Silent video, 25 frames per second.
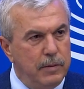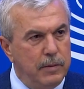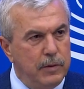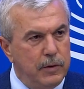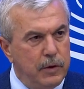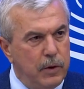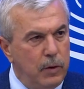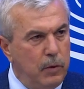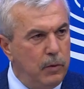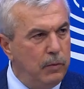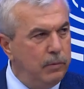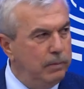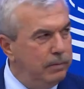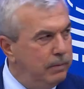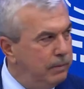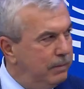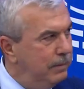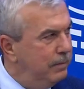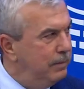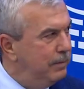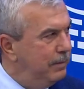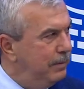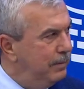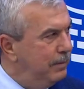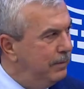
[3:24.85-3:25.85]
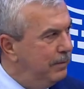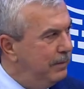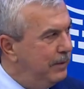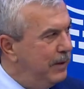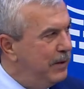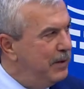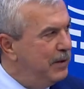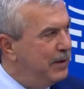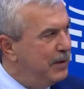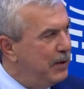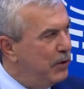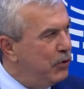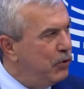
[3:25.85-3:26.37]
So
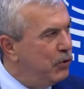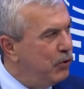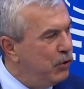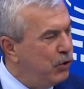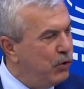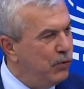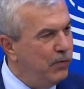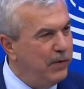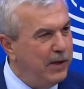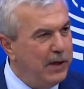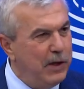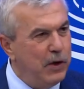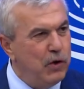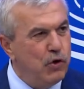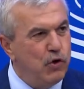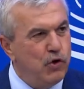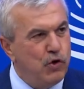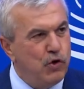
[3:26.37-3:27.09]
this is a sh very